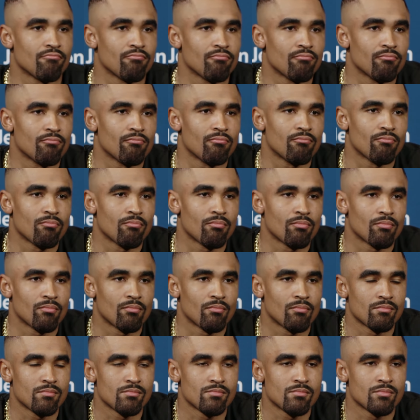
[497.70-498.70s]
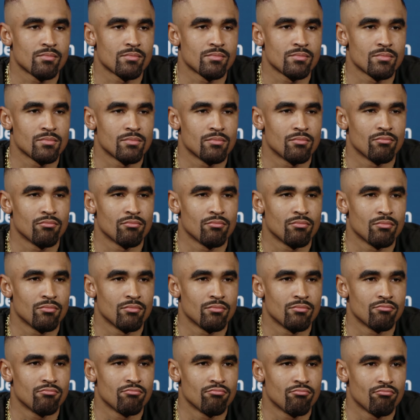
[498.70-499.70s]

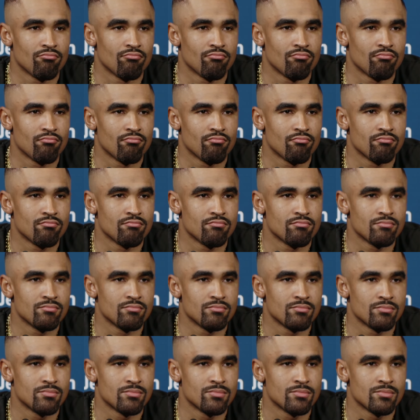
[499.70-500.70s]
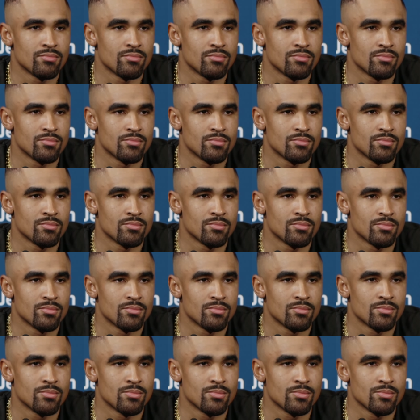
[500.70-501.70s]

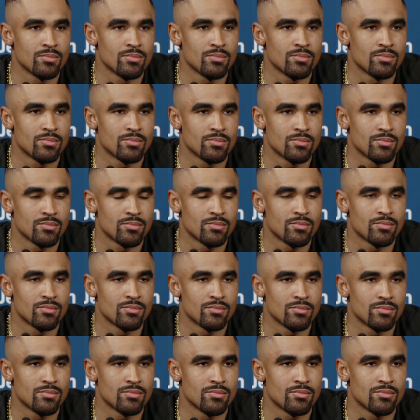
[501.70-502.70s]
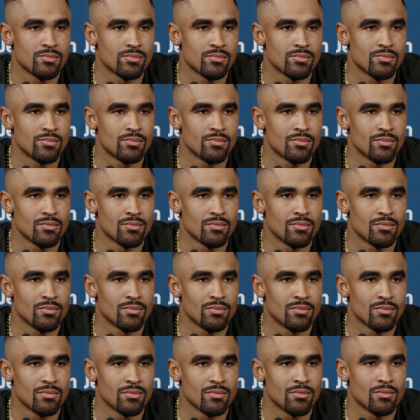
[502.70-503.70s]

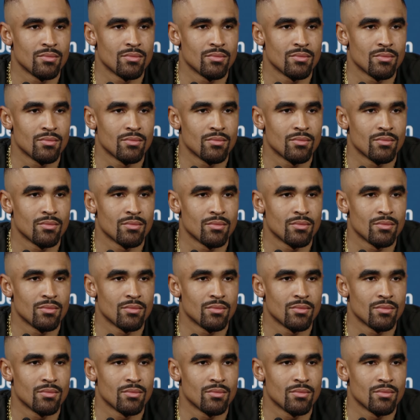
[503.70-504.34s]
[no speech]